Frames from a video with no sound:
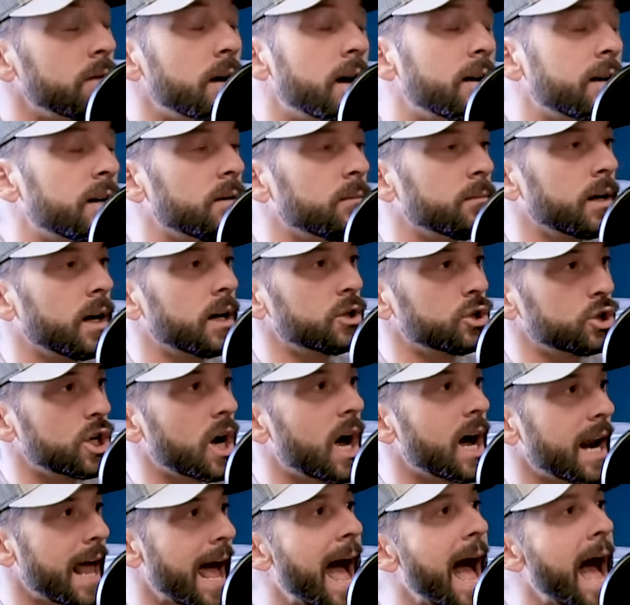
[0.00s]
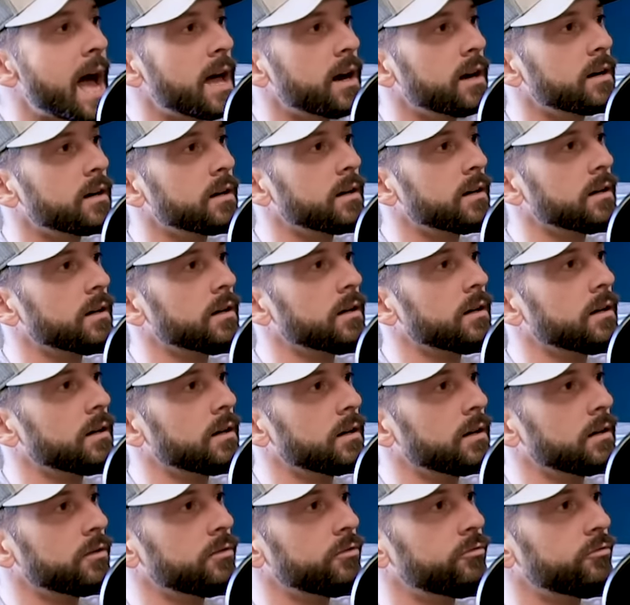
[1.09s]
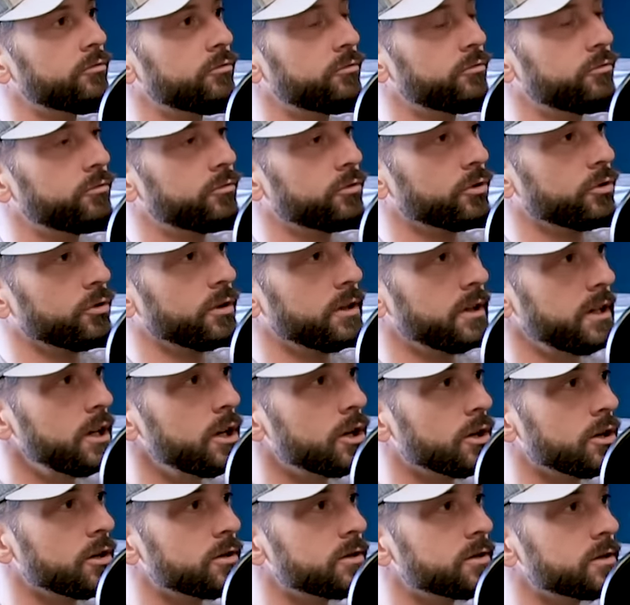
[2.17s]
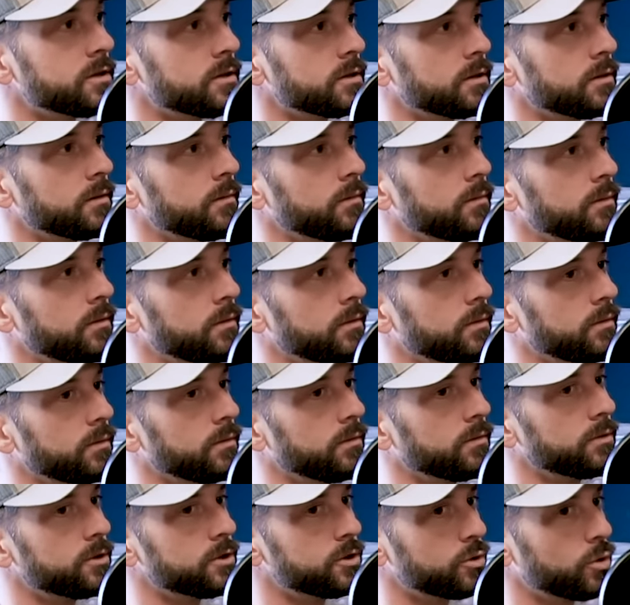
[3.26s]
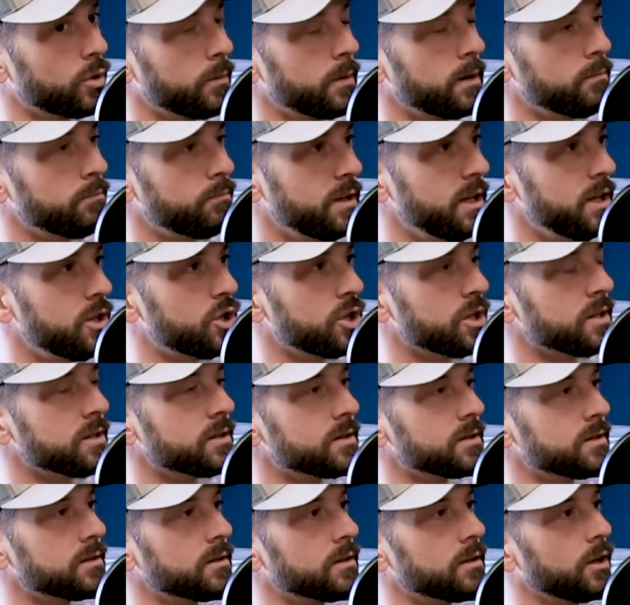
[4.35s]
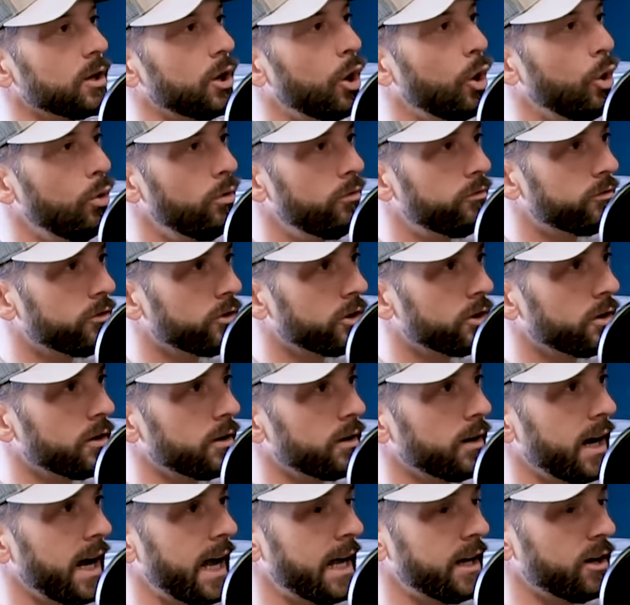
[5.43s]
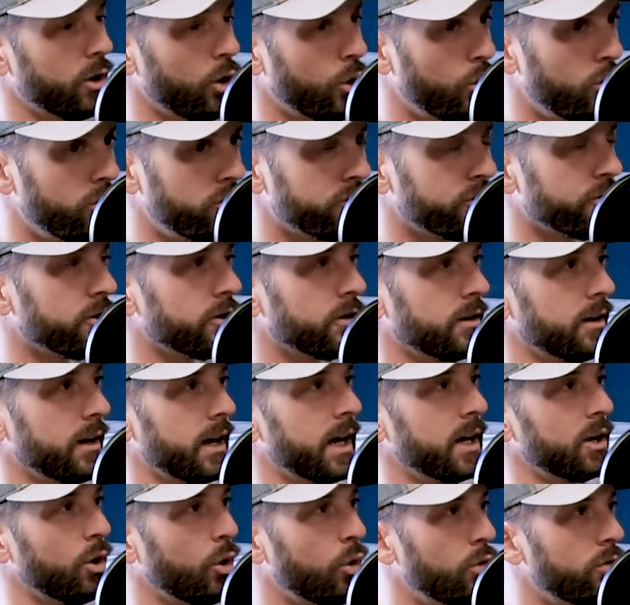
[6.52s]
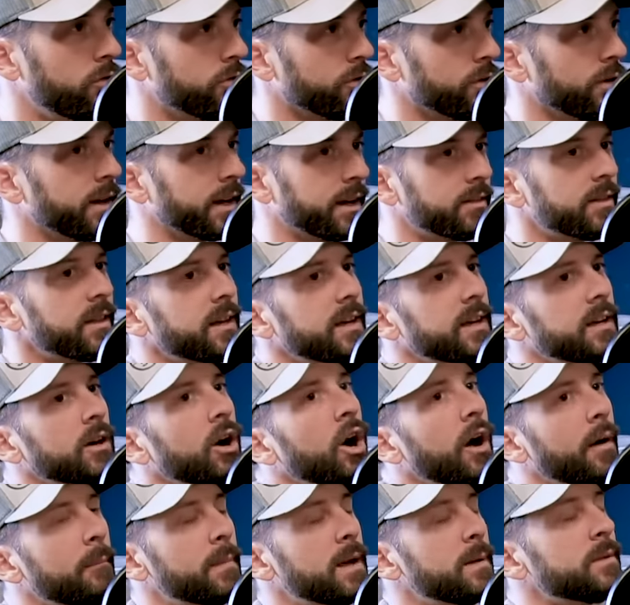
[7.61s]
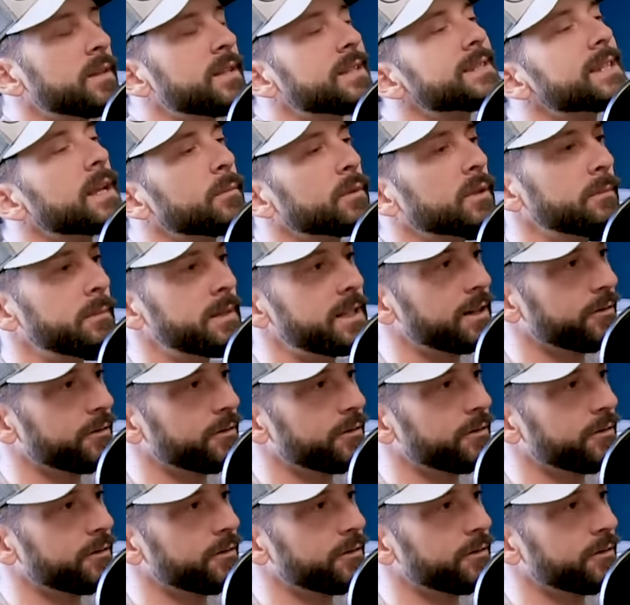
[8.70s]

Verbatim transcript: around him got shot at for years, storming beaches over and over and over, like thinking, "Oh, maybe this time it'll be